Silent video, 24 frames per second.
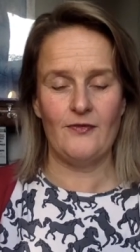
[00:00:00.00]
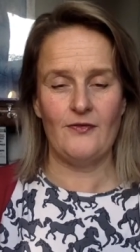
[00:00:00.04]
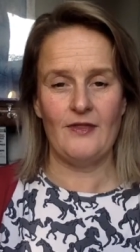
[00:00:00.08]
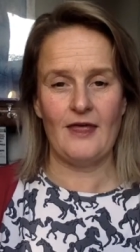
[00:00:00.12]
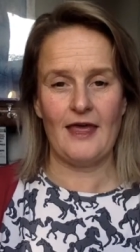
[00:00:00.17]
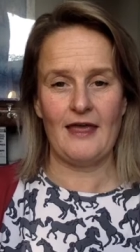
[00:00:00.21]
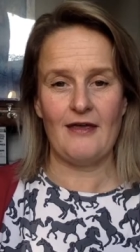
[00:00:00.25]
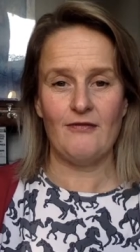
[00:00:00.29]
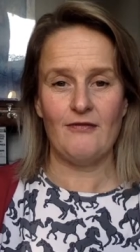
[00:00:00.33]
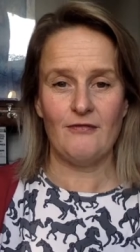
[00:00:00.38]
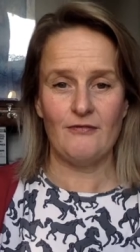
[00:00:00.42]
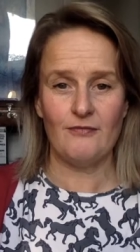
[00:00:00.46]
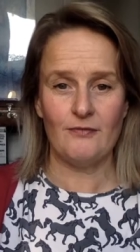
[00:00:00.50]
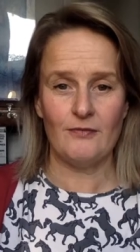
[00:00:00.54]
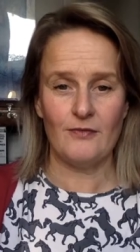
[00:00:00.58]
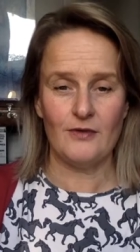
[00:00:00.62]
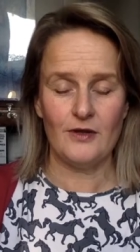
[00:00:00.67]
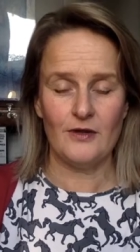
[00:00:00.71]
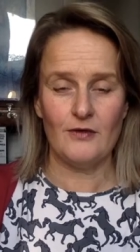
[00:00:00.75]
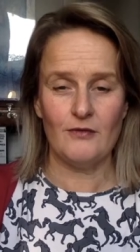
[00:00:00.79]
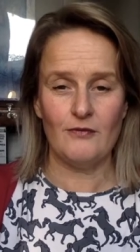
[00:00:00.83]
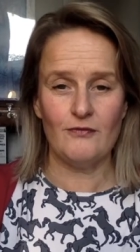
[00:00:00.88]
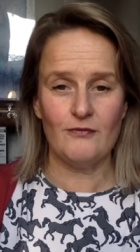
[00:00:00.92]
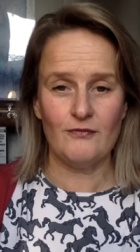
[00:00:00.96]
They,
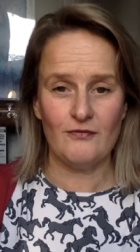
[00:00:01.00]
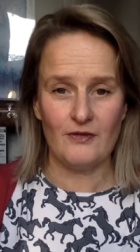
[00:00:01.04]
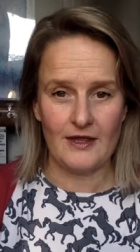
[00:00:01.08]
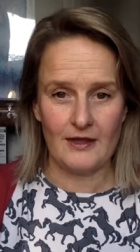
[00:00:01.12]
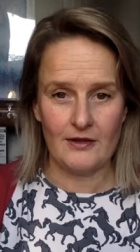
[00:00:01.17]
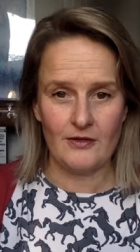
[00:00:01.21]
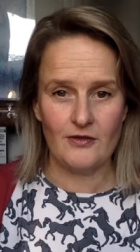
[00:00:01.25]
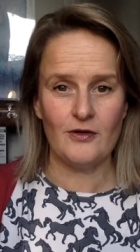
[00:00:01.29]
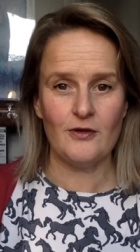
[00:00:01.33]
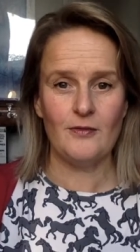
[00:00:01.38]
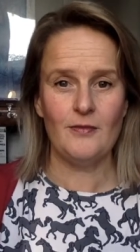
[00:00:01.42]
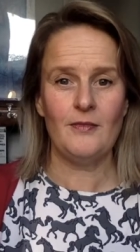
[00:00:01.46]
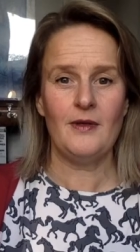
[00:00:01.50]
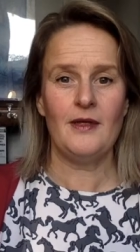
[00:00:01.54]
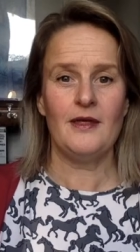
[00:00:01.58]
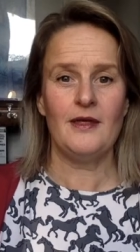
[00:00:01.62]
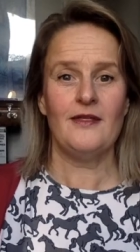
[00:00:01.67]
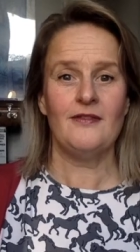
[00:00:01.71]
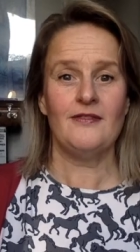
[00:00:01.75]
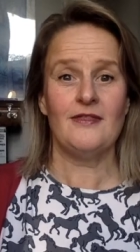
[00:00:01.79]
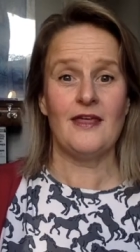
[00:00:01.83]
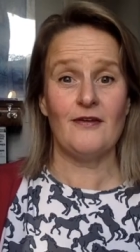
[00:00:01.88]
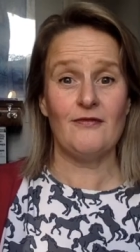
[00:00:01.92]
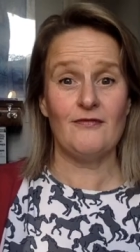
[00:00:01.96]
you feel them,
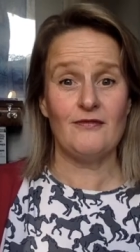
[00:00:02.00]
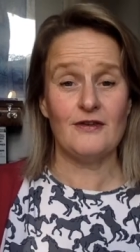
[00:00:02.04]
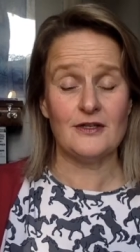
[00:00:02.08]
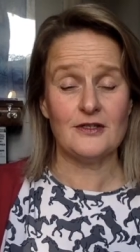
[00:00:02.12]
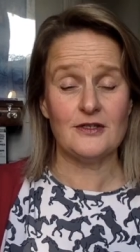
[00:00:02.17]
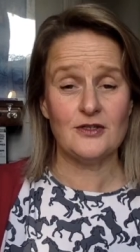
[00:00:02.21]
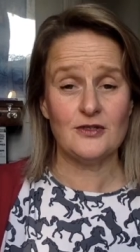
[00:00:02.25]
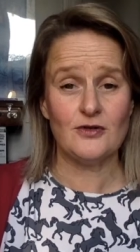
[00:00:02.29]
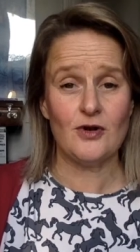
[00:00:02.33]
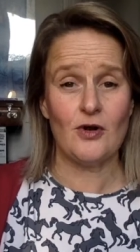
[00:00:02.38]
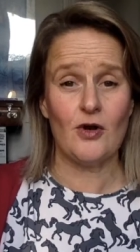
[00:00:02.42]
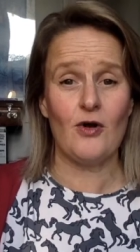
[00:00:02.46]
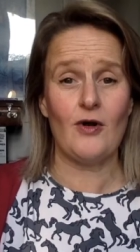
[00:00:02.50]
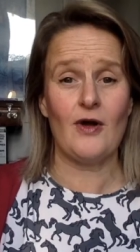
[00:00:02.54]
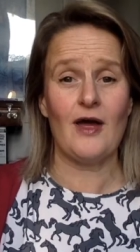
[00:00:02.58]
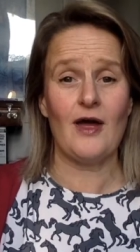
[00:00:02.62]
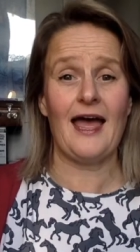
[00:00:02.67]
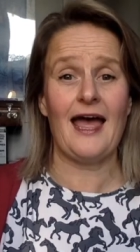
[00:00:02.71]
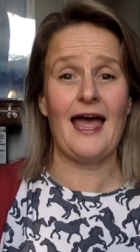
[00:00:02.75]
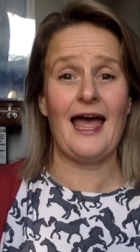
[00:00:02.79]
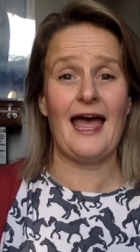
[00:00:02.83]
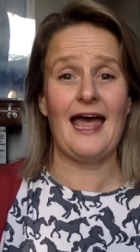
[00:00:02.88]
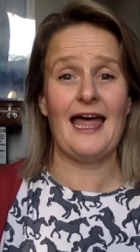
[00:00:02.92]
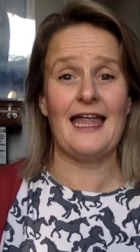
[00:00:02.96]
they feel strong,
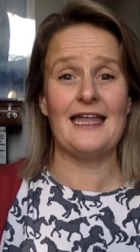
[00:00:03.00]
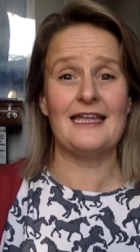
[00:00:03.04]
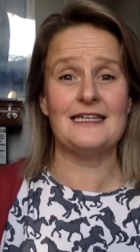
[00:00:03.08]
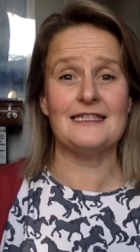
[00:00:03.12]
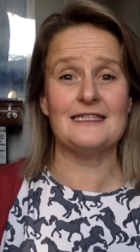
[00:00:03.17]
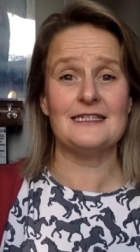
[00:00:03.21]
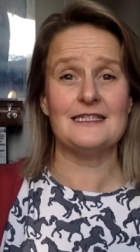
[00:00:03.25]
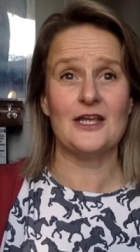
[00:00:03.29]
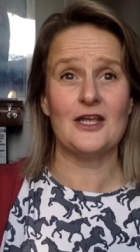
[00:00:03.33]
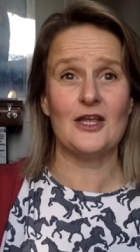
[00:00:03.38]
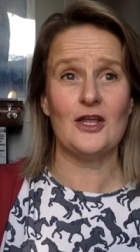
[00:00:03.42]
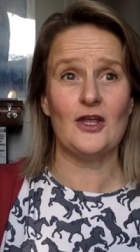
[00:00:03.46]
and